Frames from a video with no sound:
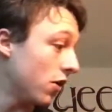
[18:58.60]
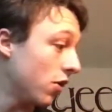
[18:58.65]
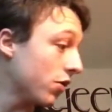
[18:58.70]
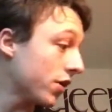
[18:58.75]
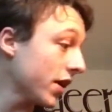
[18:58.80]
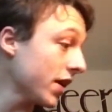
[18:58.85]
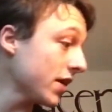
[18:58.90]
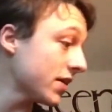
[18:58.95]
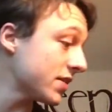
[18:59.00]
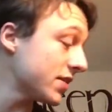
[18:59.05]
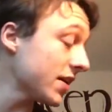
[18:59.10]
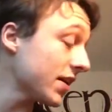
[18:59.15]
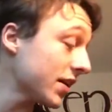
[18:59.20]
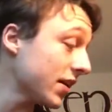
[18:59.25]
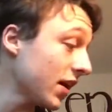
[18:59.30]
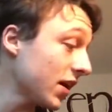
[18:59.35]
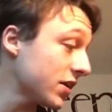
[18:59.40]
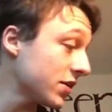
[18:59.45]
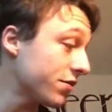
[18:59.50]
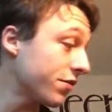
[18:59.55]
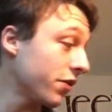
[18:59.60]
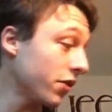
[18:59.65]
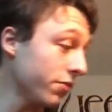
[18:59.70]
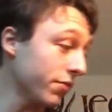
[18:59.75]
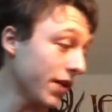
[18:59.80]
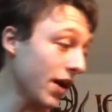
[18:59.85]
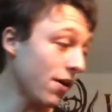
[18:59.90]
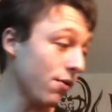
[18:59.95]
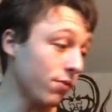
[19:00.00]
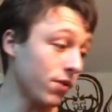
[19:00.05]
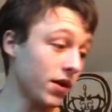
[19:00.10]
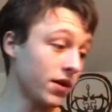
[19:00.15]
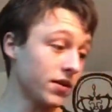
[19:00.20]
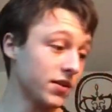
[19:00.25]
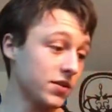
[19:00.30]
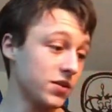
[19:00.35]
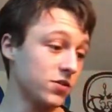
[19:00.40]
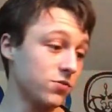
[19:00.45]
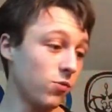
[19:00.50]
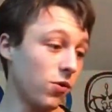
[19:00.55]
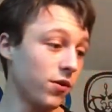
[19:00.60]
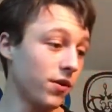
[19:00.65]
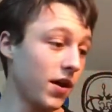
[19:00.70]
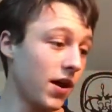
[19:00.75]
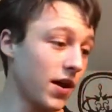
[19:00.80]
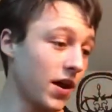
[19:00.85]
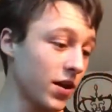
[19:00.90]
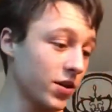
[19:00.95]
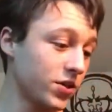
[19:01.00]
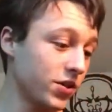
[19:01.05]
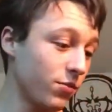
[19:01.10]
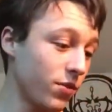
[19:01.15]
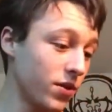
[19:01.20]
Okay, second last film now, and this is one I actually